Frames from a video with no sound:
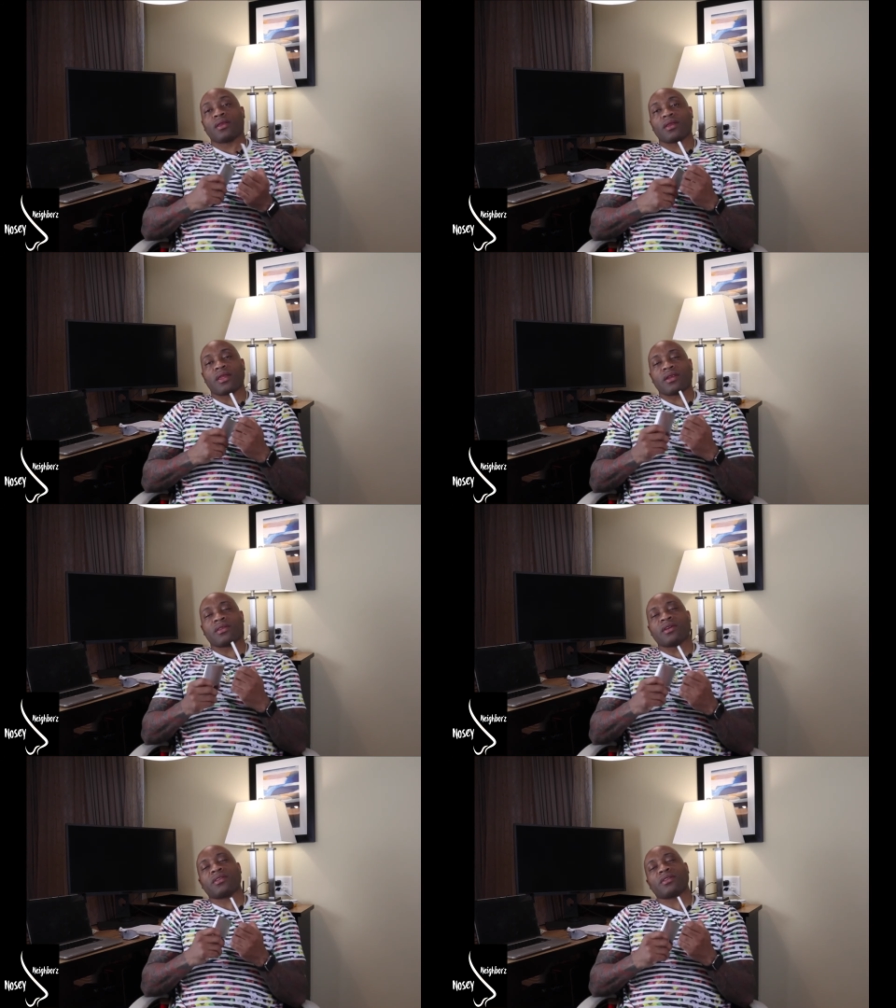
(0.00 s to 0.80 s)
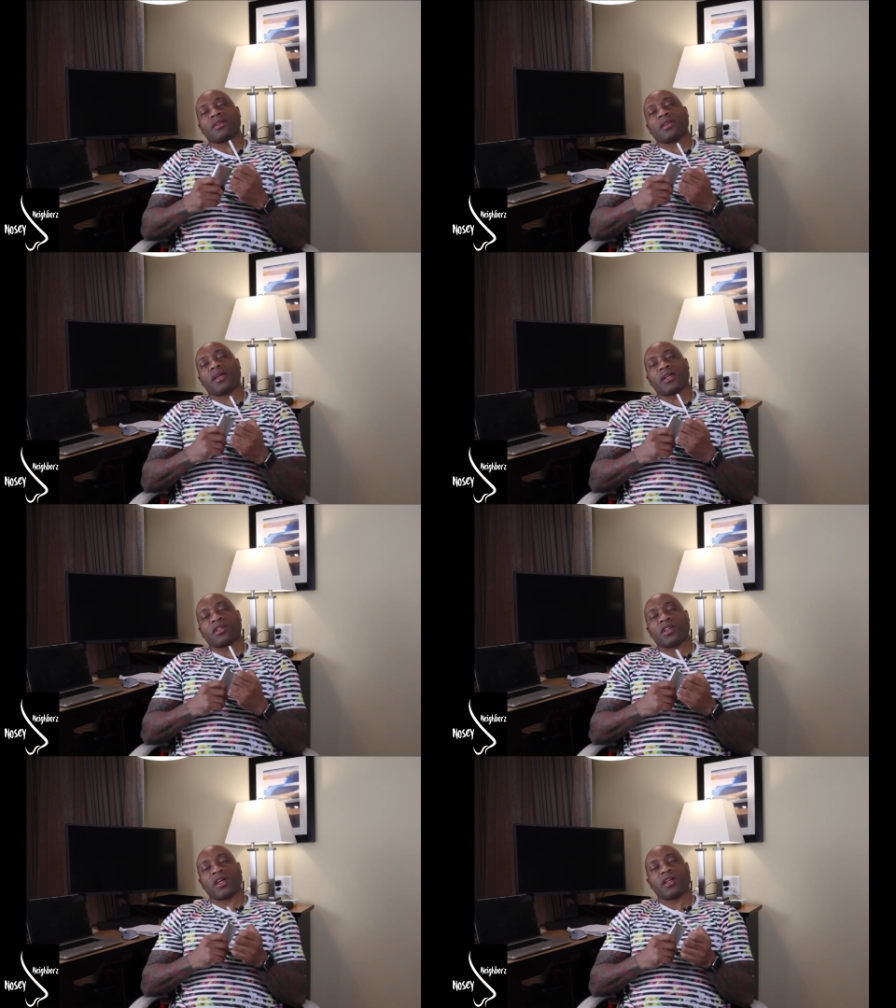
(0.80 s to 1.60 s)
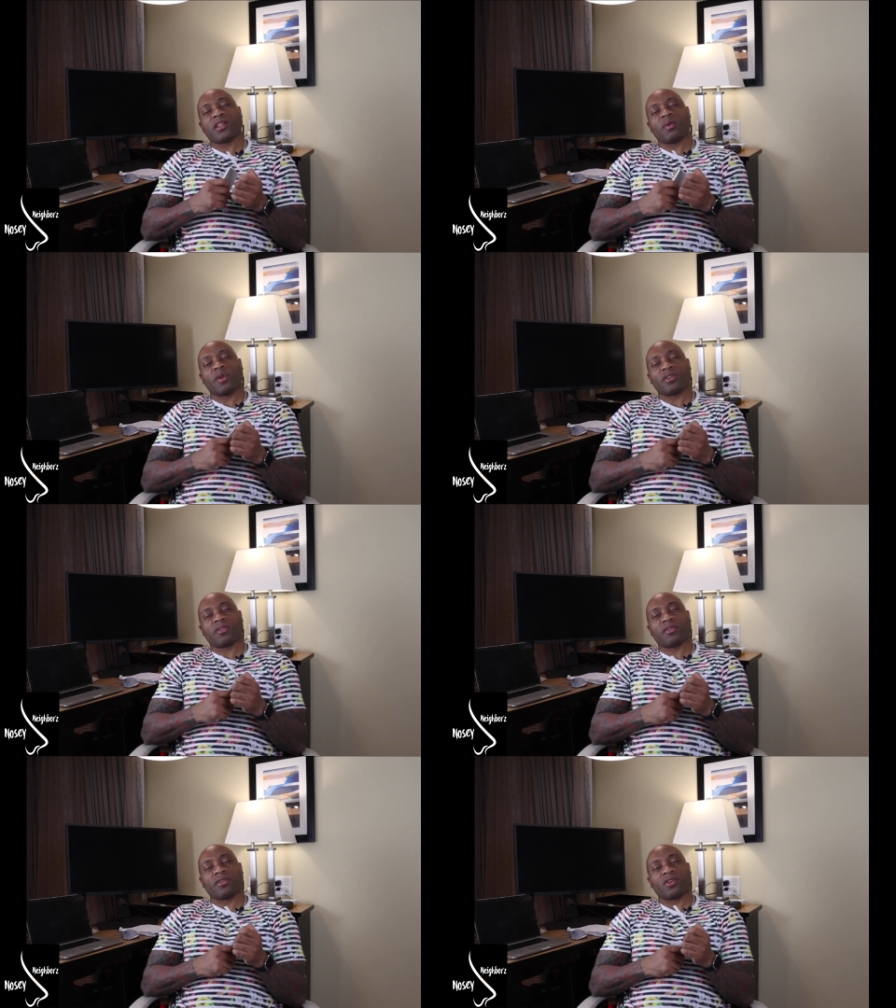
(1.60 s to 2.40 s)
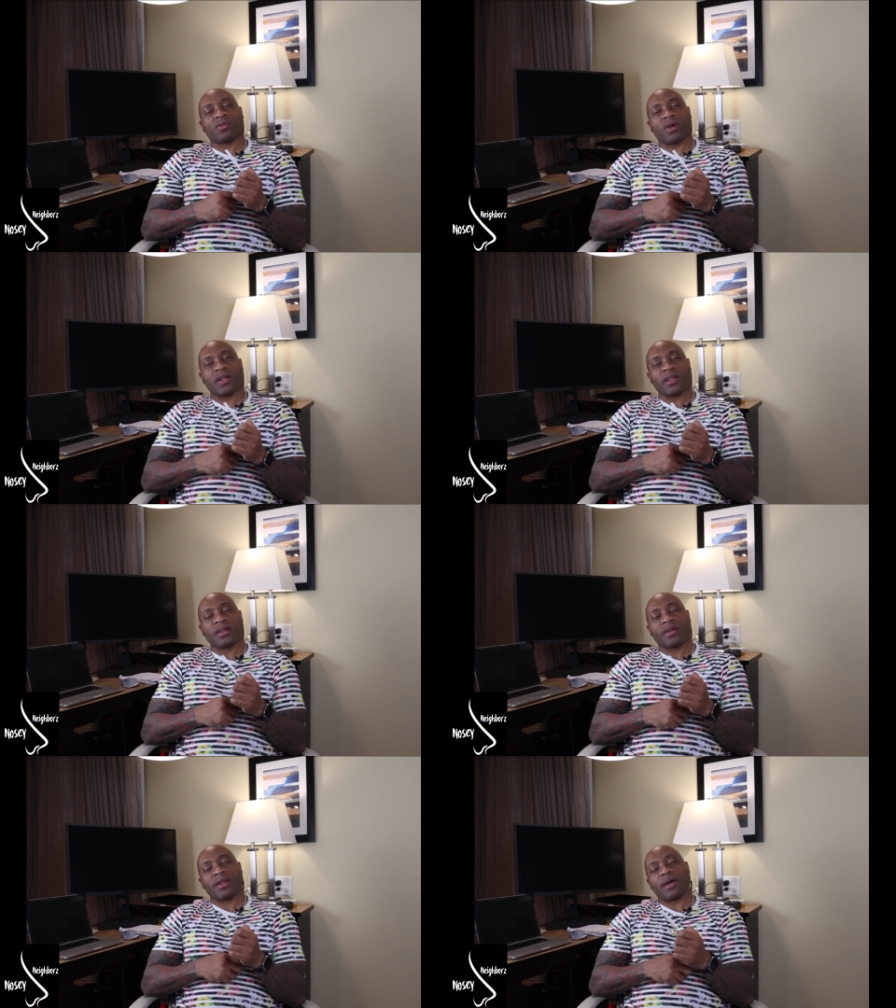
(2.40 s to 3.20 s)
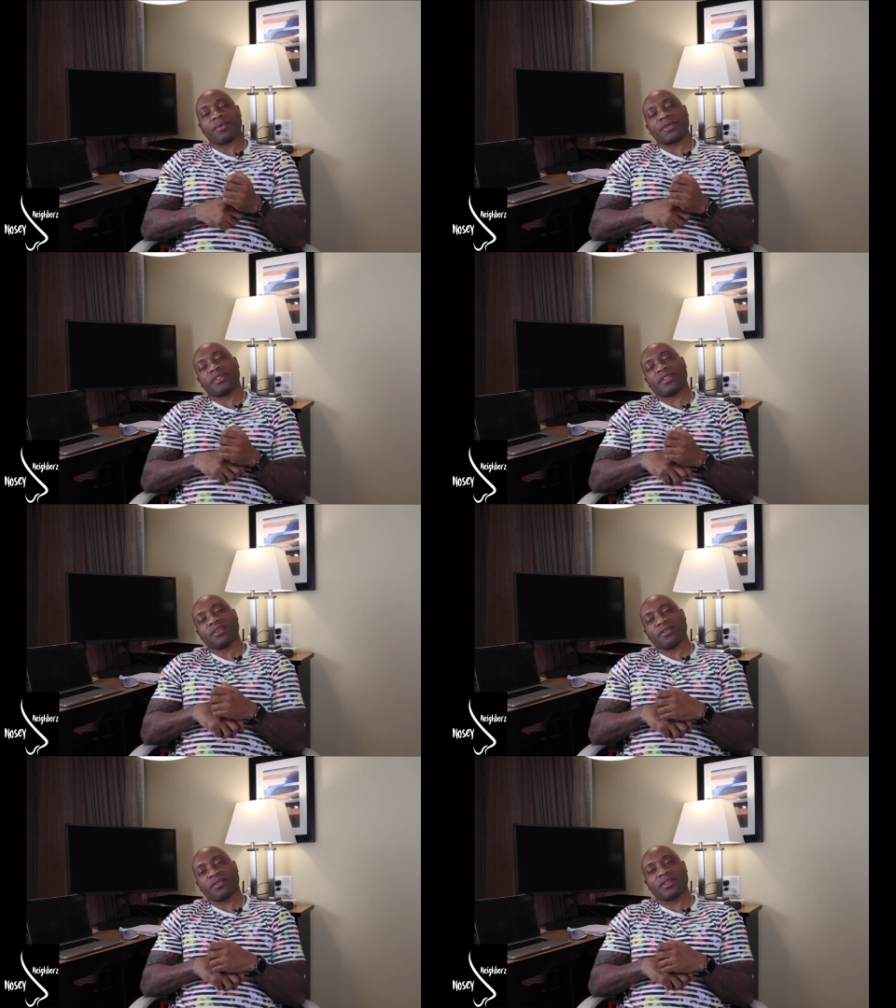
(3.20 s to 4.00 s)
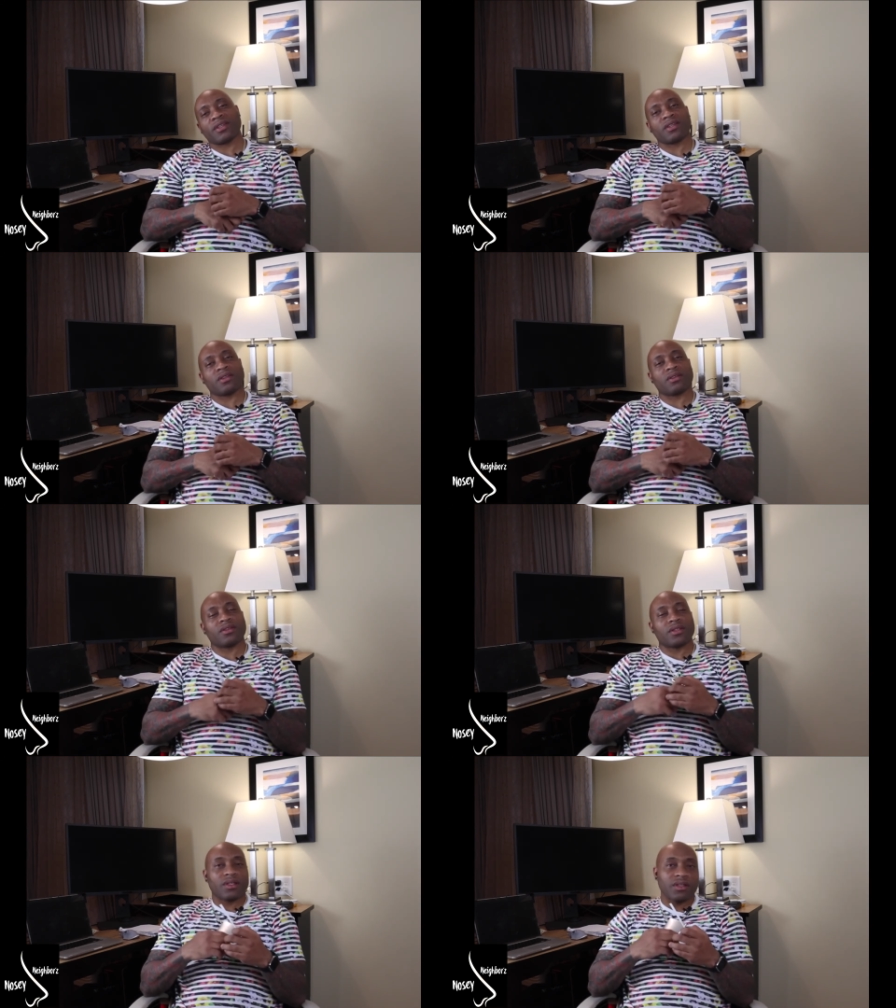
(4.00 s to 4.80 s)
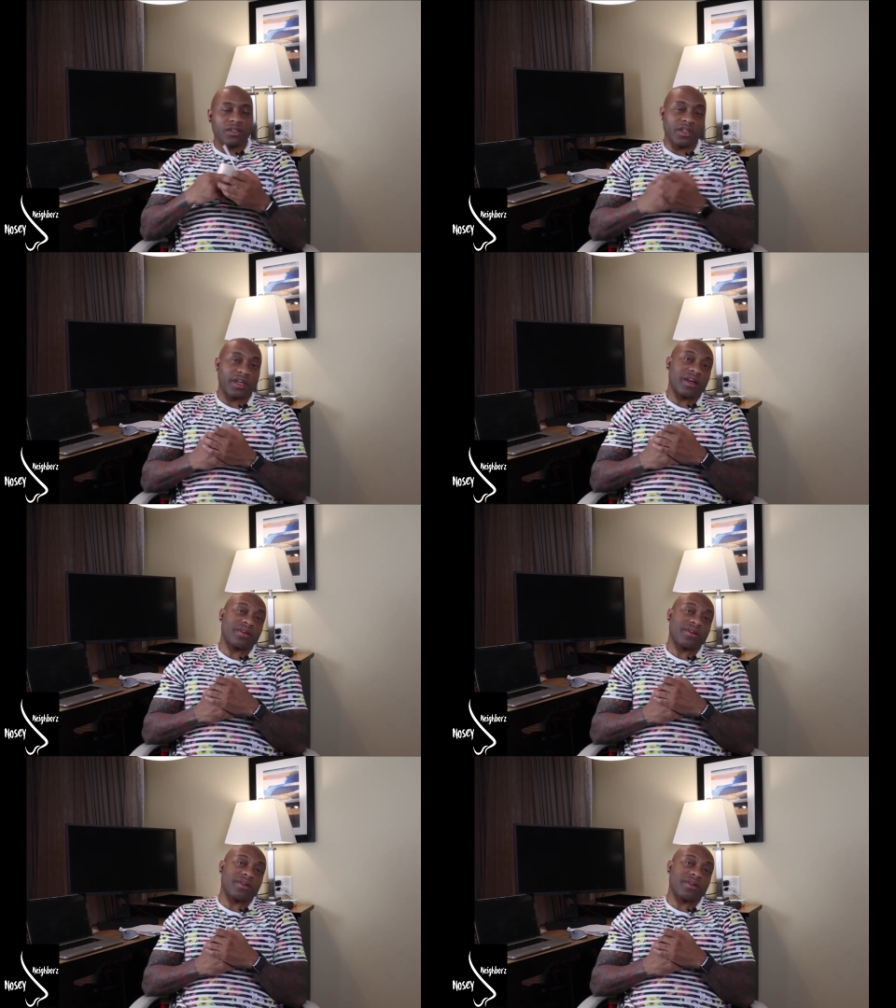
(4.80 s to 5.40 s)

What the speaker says: that doesn't like change that much on the dry down, I would still say check it out